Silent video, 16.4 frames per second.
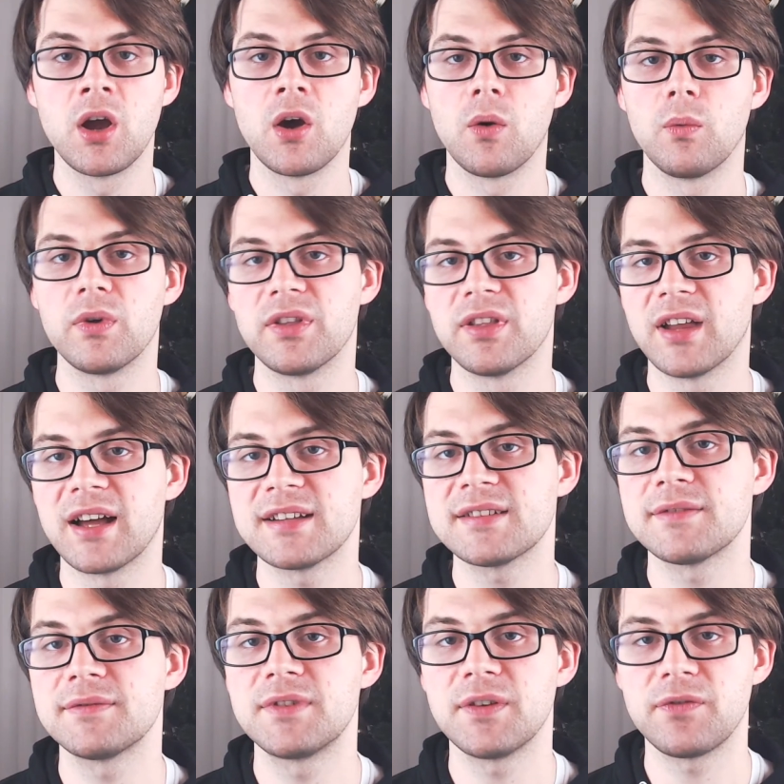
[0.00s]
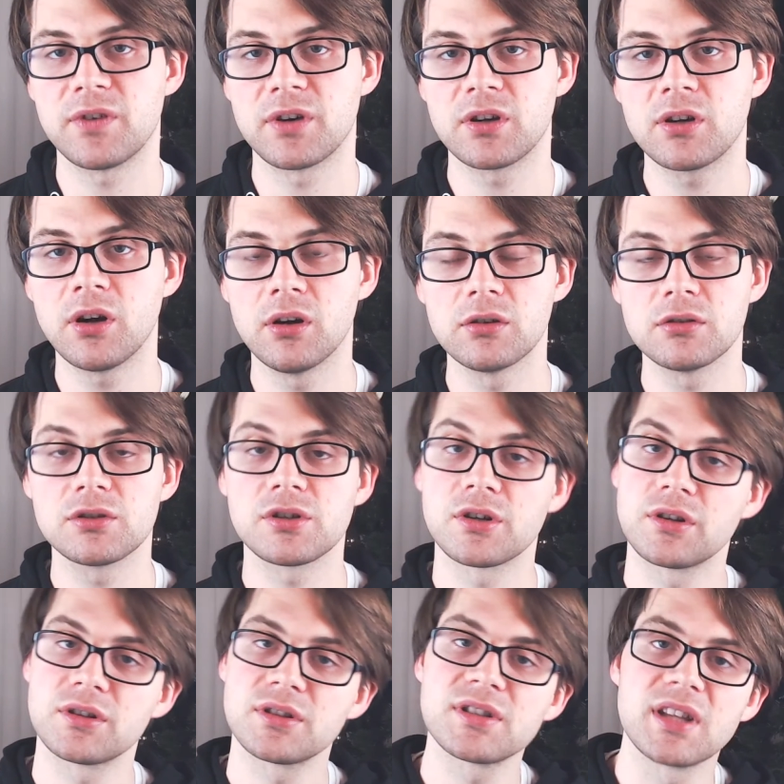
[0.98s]
with lots of different
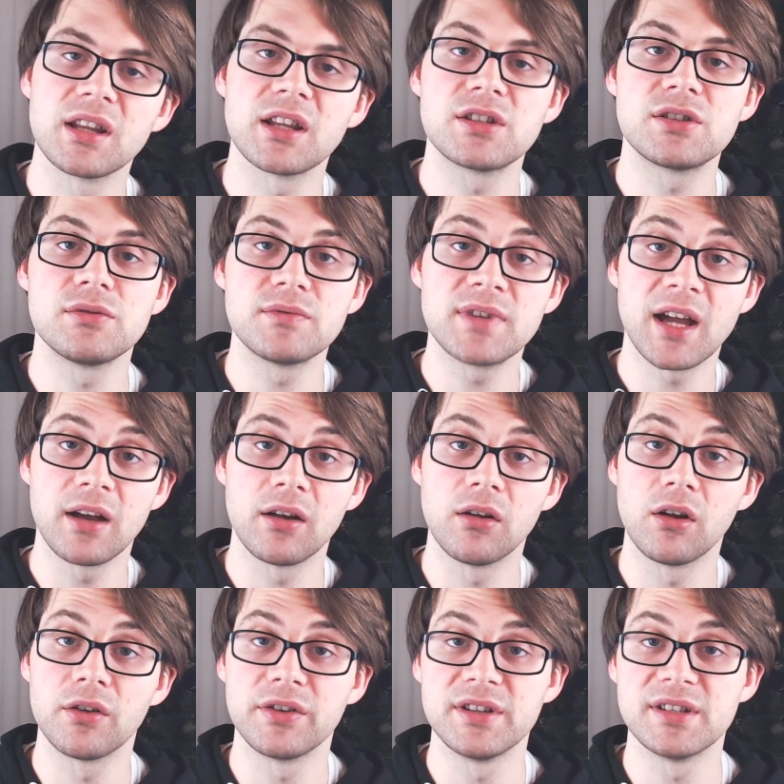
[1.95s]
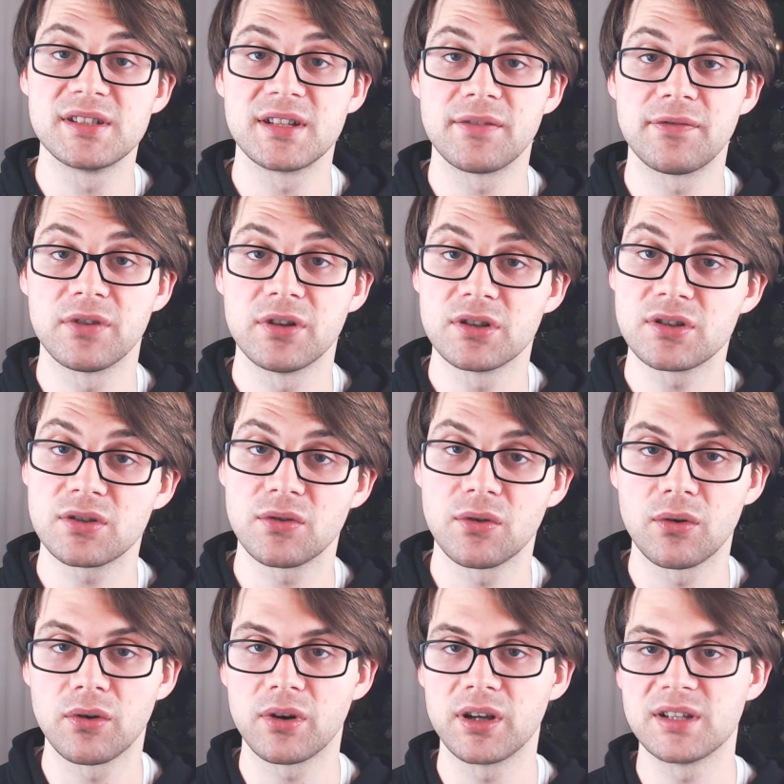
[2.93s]
cultures that lets you tell all these different
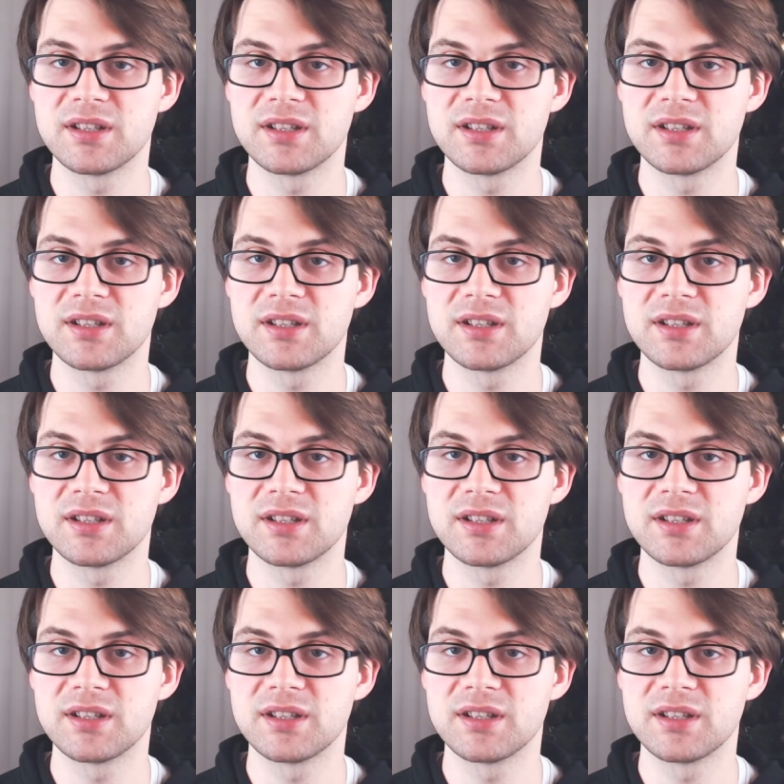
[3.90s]
stories,